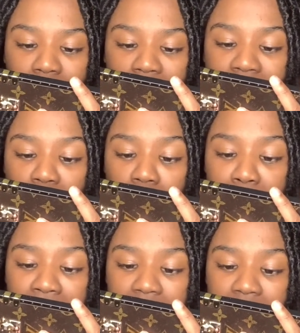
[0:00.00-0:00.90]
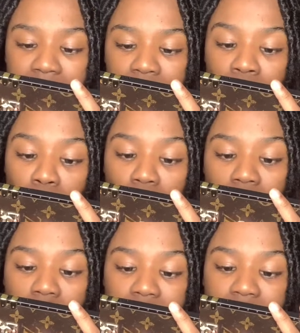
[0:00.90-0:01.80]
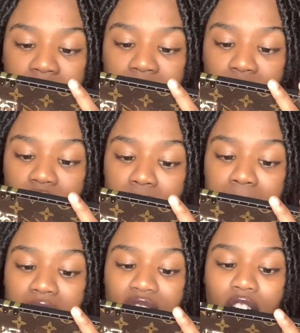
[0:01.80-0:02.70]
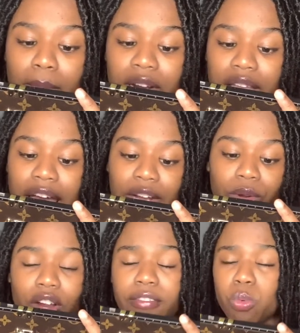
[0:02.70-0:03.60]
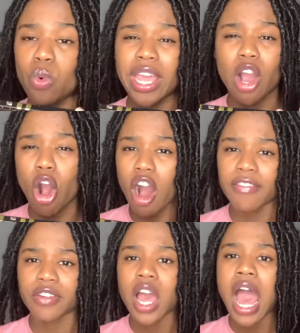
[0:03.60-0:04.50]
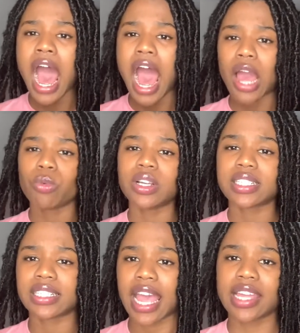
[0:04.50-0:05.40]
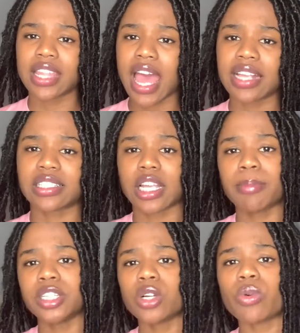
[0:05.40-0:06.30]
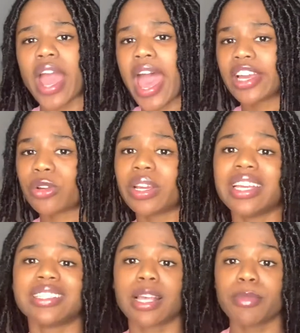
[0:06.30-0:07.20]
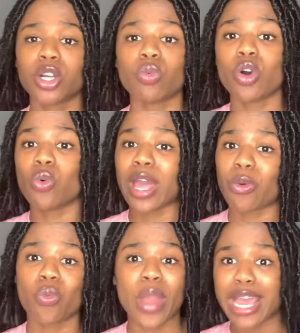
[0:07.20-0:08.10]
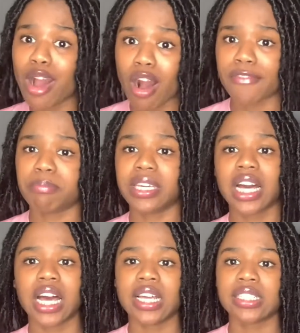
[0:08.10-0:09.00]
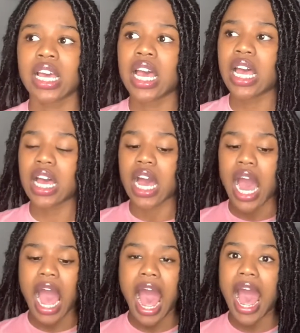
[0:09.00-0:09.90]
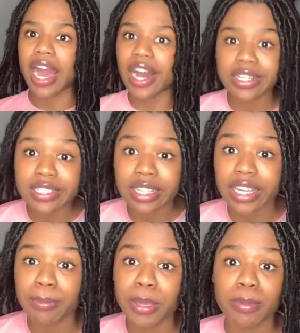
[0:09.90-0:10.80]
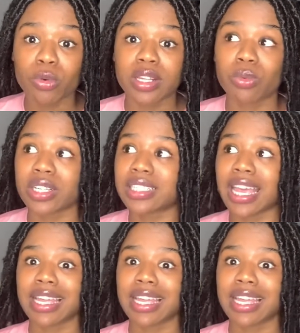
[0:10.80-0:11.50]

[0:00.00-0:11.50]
In your opinion, were all the things you heard about childbirth accurate or way off? I would say that some of them were accurate and some of them were like way off, because honestly, people were saying